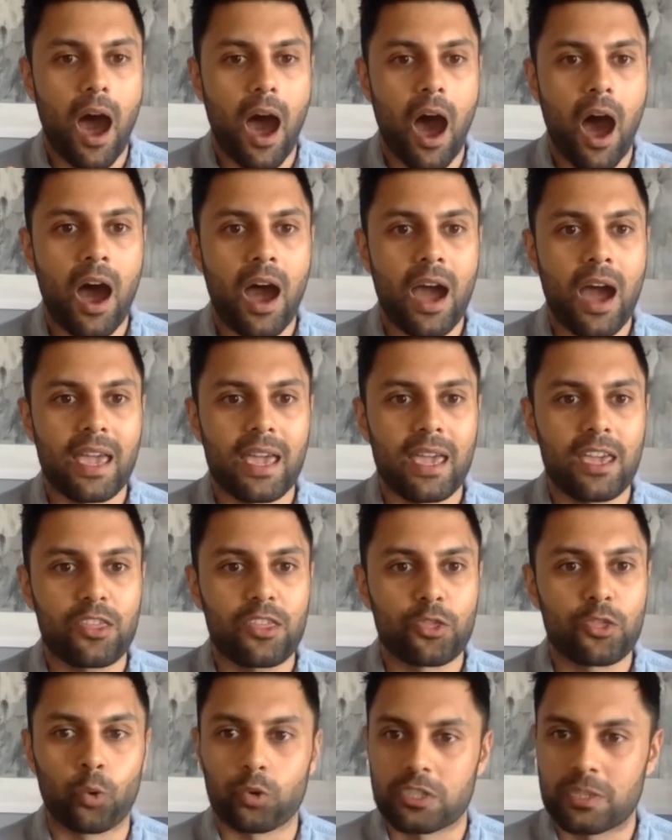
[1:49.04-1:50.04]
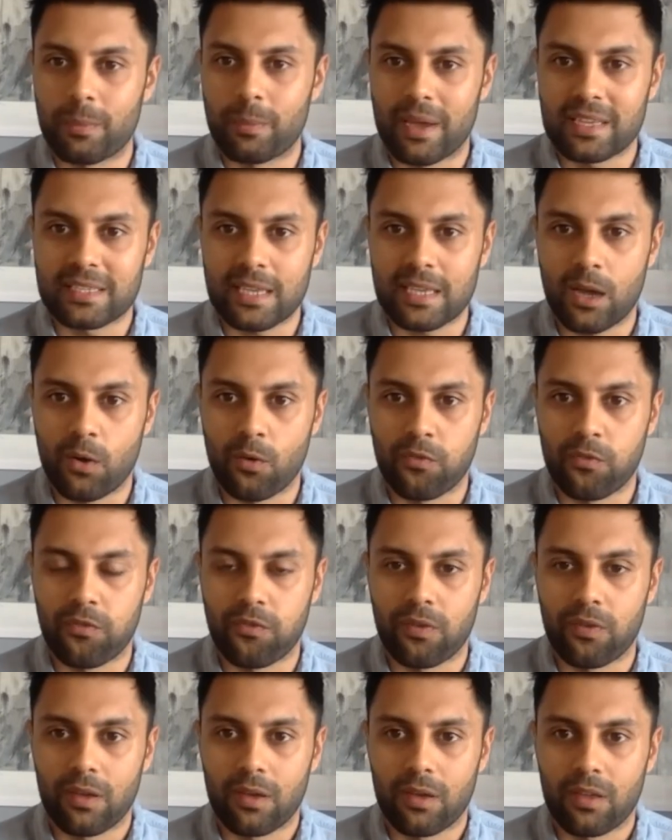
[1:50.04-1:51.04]
I thought to myself,
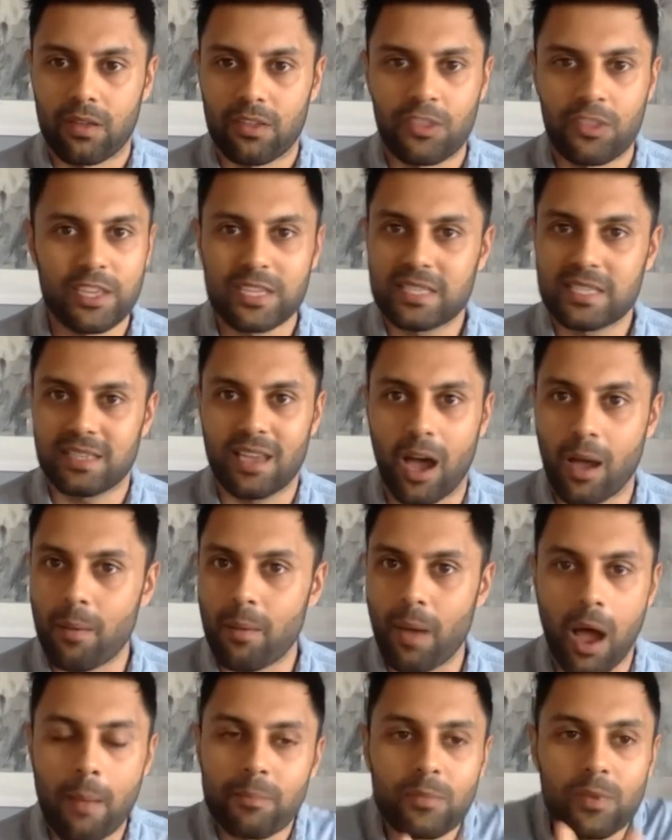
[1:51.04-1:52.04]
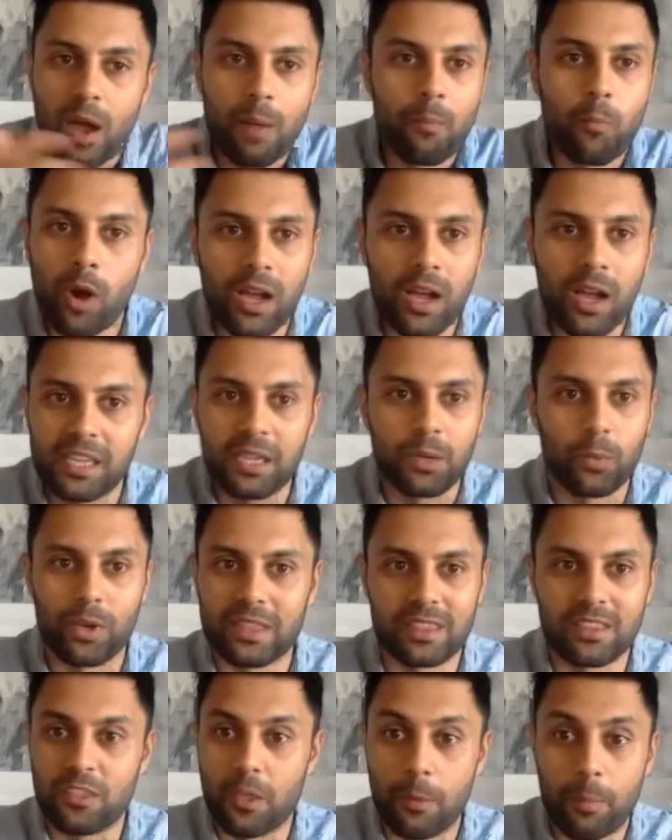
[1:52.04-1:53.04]
I'm working
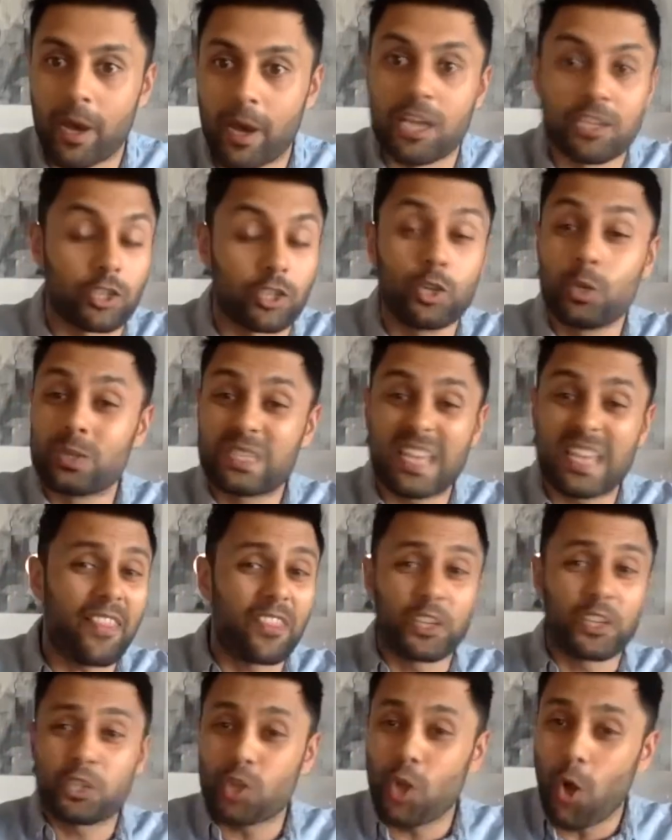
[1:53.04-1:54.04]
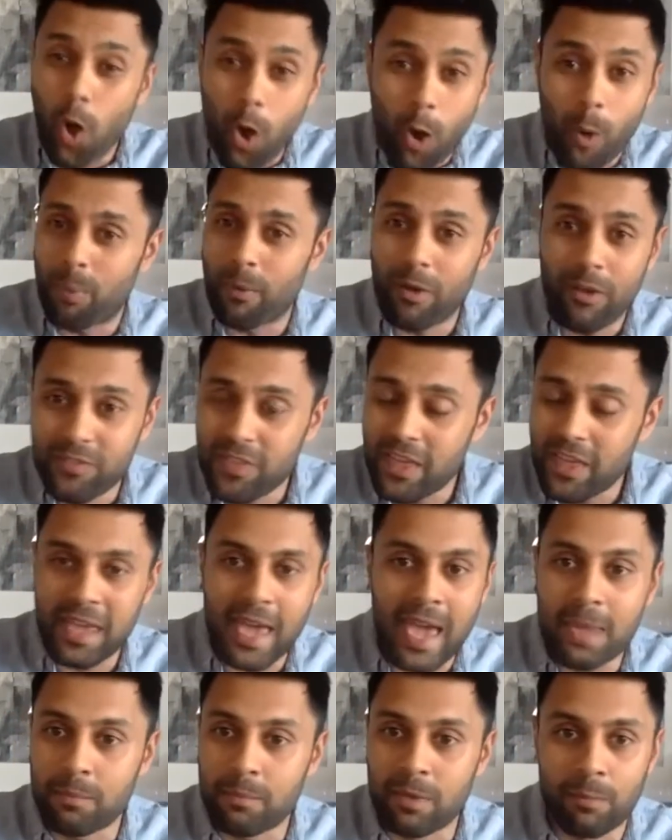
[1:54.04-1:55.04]
with the person who's at the top of their
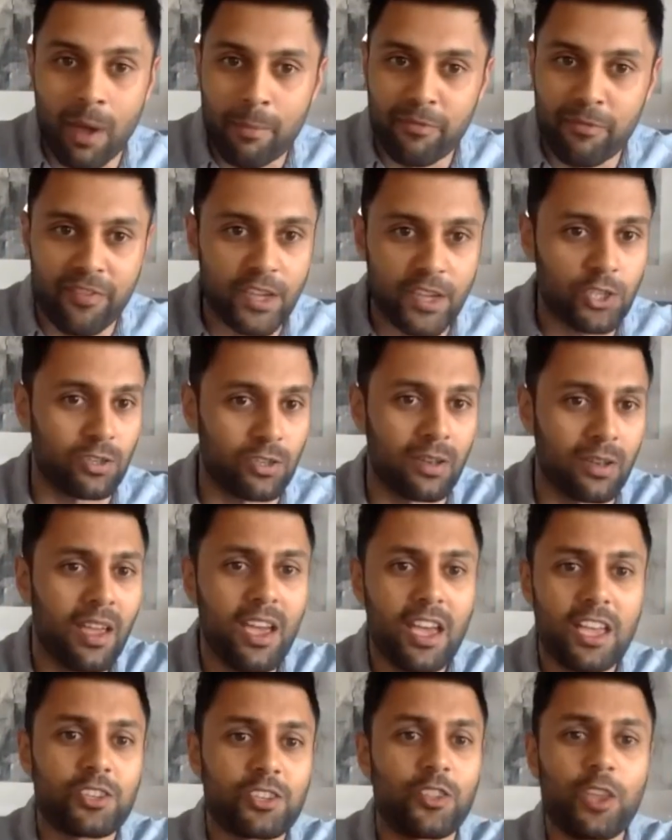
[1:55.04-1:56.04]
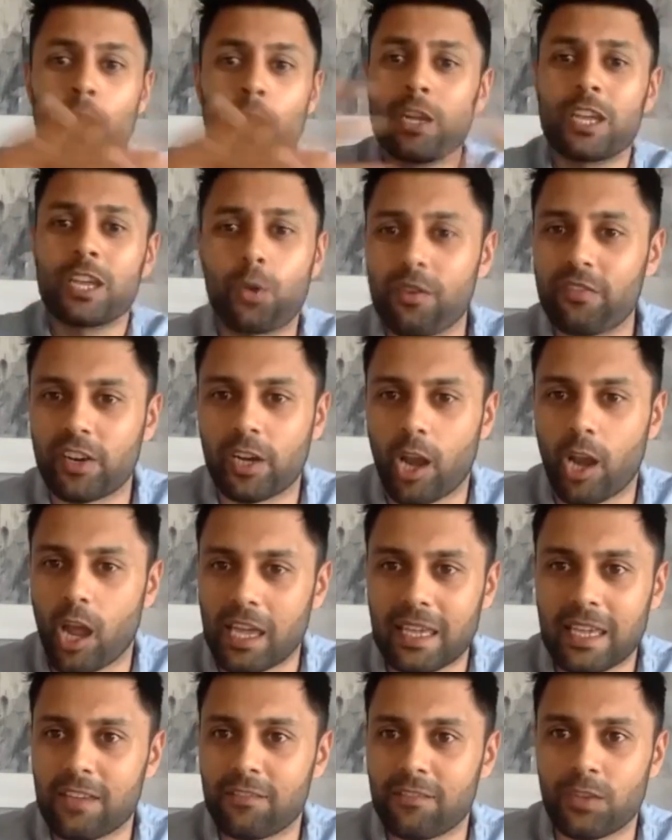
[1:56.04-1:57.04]
game in my profession. So the only equivalent I
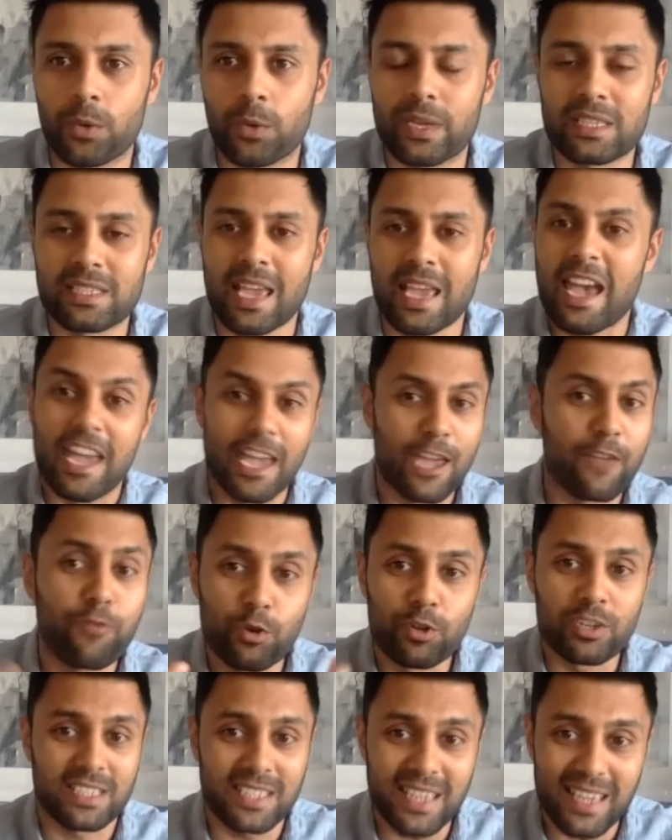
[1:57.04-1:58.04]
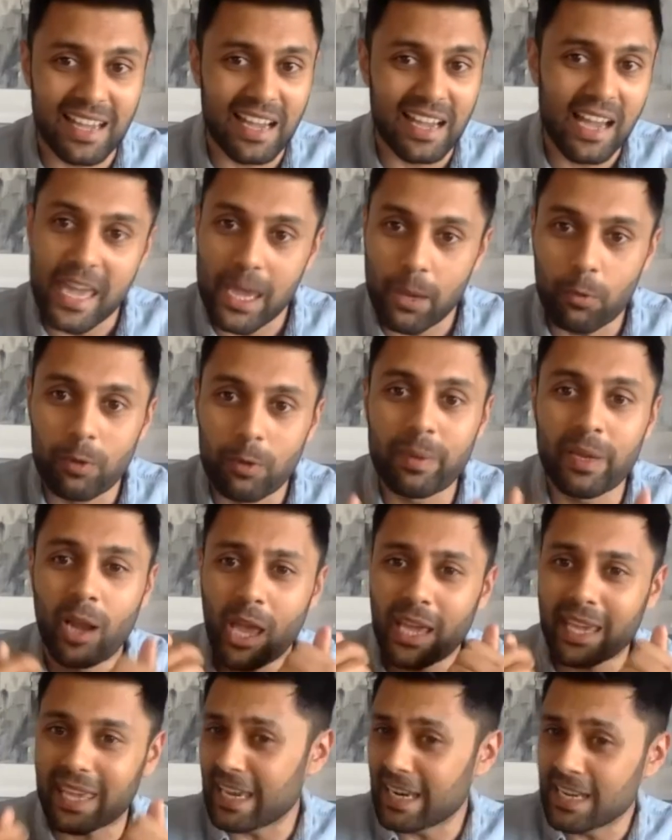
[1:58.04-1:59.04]
can give you is, if you're a singer, it would be
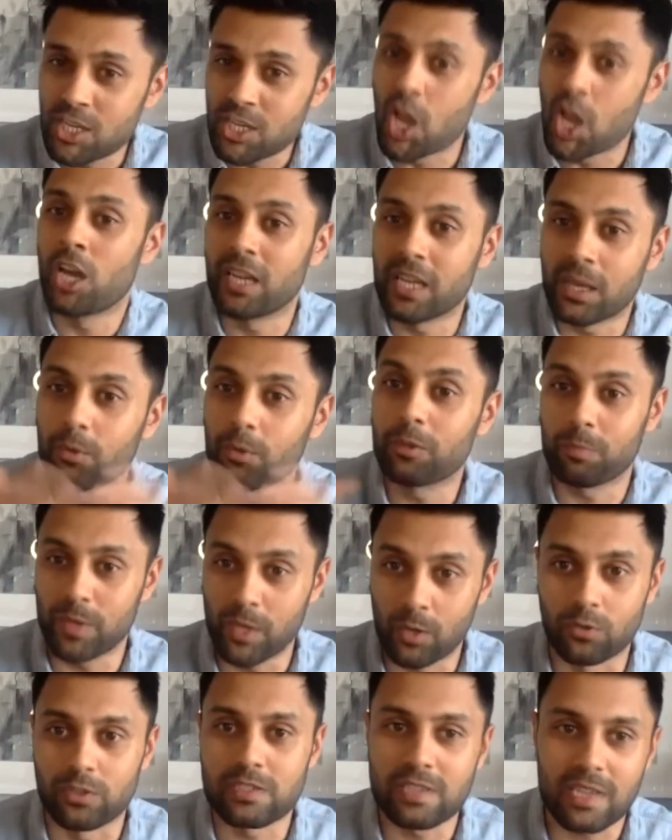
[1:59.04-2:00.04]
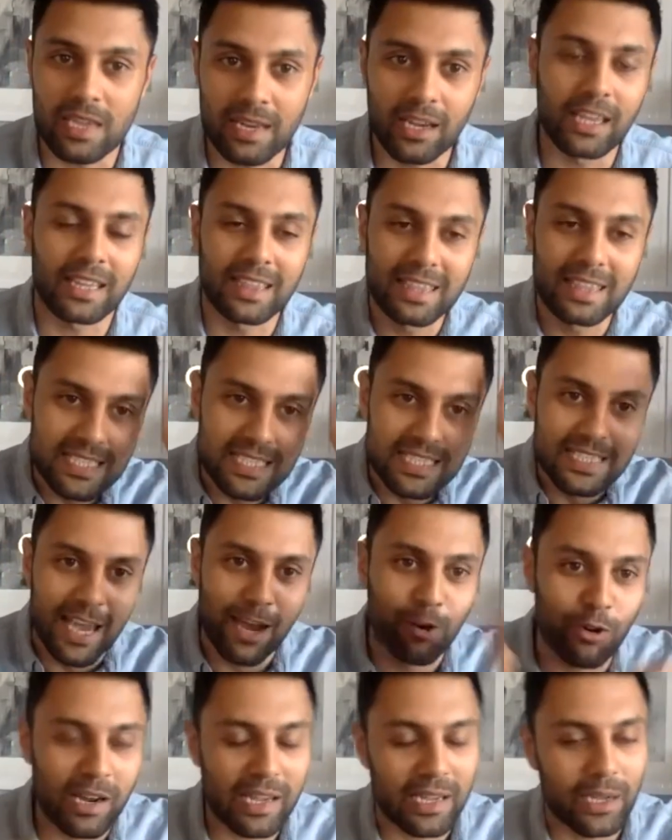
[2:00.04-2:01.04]
like interning with Beyonce. Like, this is
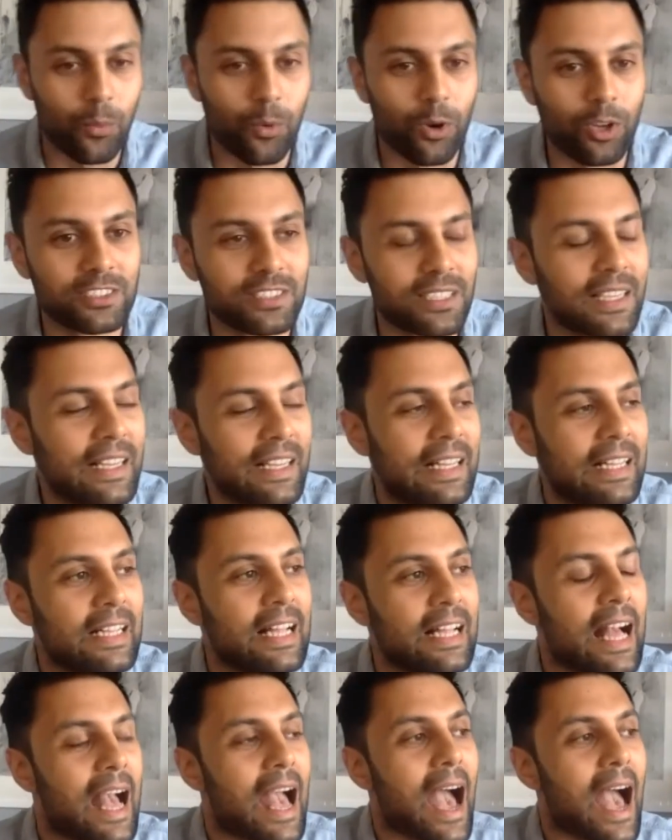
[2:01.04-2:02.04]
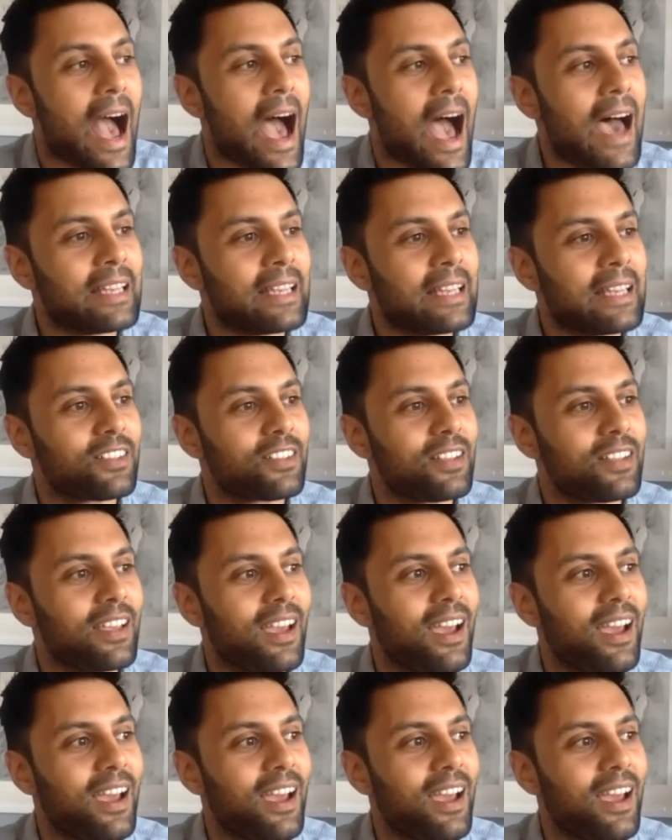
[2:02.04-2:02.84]
how great it was. And